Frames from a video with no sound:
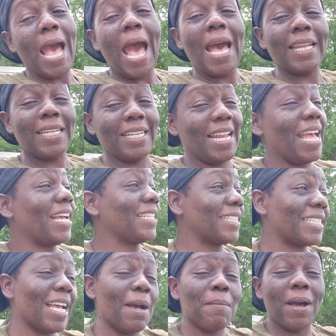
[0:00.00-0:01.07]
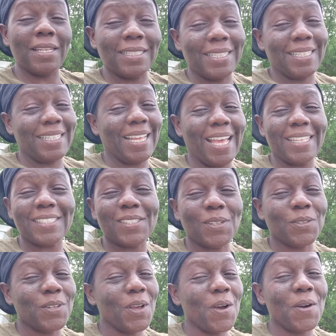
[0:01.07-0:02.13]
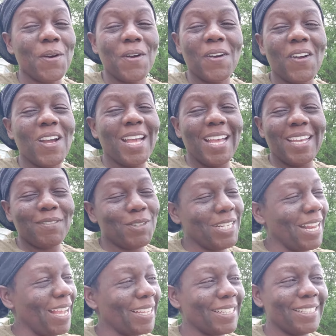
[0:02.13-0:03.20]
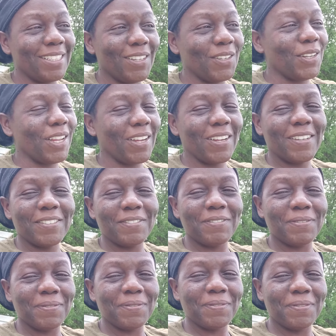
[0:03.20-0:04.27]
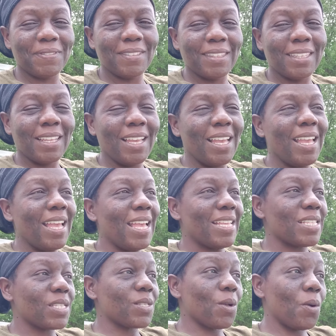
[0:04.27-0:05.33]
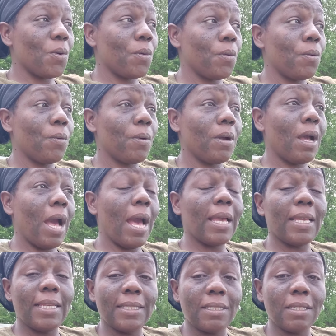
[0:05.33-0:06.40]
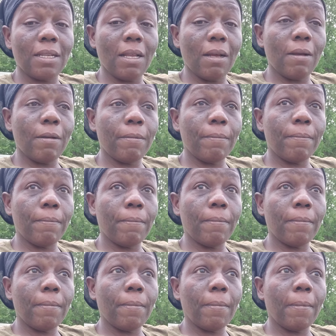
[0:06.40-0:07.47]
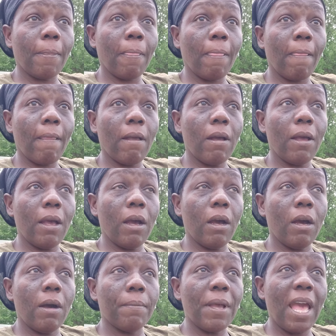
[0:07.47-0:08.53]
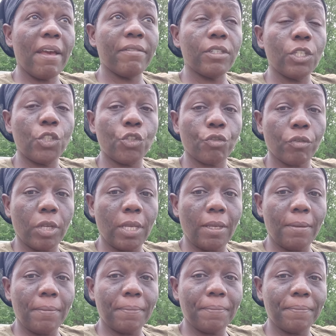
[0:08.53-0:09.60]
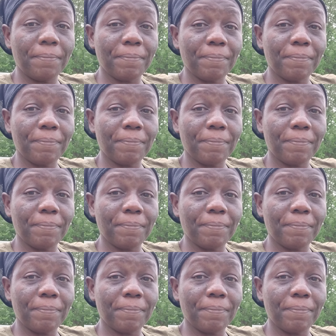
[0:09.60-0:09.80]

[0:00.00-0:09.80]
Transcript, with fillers: died the last time I did that. So, no, we're not going to go there. And so I ended up um, having a dream